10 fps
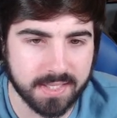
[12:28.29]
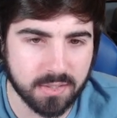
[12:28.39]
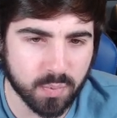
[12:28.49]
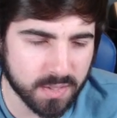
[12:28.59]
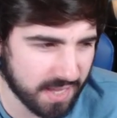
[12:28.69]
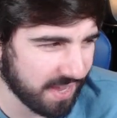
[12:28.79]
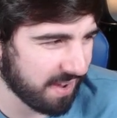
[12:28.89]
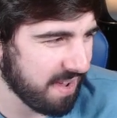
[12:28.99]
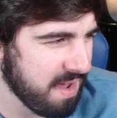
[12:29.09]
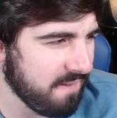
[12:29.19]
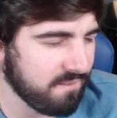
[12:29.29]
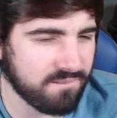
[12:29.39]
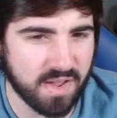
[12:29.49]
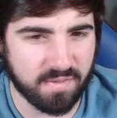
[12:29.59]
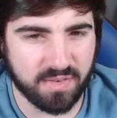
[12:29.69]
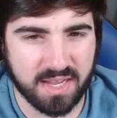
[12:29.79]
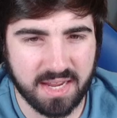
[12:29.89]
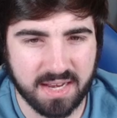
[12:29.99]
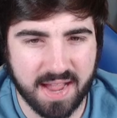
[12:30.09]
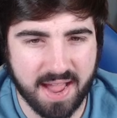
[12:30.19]
This was at like
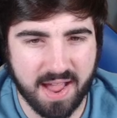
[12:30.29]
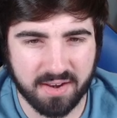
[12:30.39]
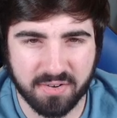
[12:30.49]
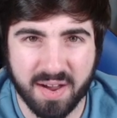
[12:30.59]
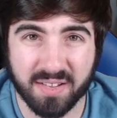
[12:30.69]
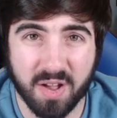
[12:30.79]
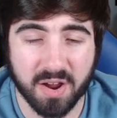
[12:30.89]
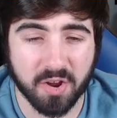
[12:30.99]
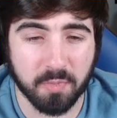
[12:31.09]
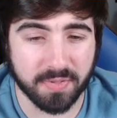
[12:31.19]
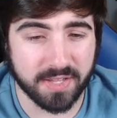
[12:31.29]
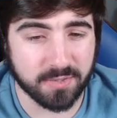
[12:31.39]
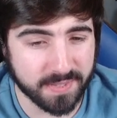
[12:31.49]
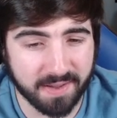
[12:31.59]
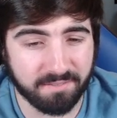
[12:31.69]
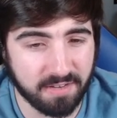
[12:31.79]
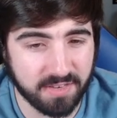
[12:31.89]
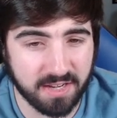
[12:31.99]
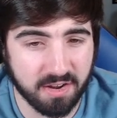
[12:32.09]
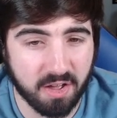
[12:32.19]
15. I don't know how long ago, but this was at
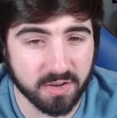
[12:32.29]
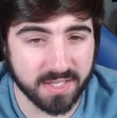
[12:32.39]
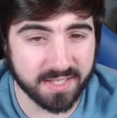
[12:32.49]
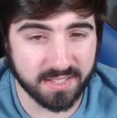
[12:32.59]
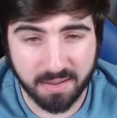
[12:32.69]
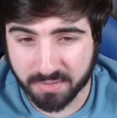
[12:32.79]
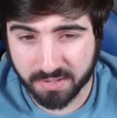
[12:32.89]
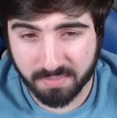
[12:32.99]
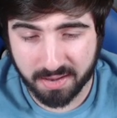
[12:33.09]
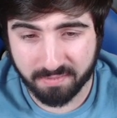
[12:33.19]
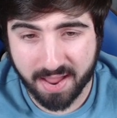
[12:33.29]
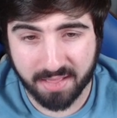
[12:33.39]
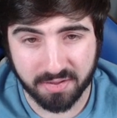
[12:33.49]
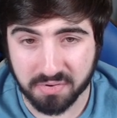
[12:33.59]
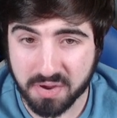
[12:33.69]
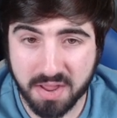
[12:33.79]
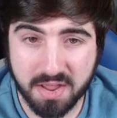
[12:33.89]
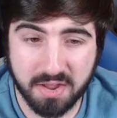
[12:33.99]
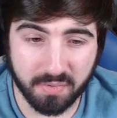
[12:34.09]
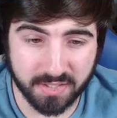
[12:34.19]
$15. It's doubled in value,
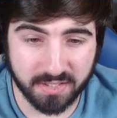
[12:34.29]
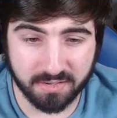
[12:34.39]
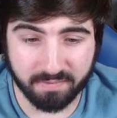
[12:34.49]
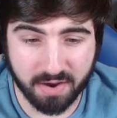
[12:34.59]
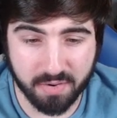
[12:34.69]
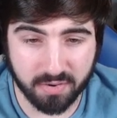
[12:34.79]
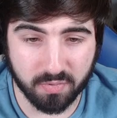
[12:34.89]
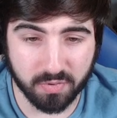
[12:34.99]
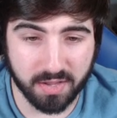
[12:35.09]
which is very cool.